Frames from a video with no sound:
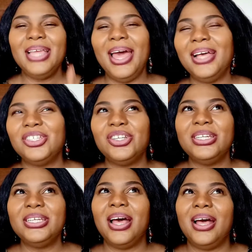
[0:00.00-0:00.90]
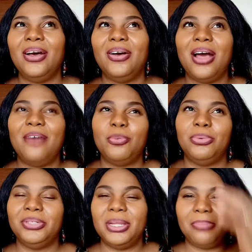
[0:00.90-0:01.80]
Actually, I have
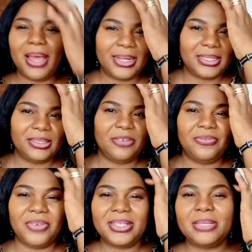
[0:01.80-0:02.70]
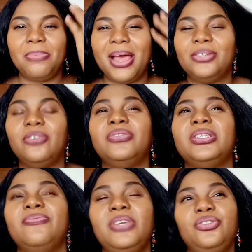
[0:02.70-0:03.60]
uploaded the first part of
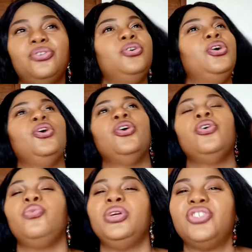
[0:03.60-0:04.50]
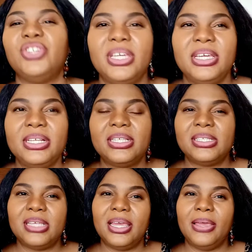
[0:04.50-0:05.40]
this video, which is
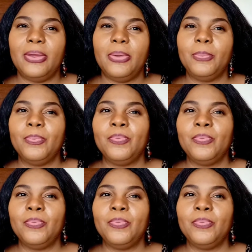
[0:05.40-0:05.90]
the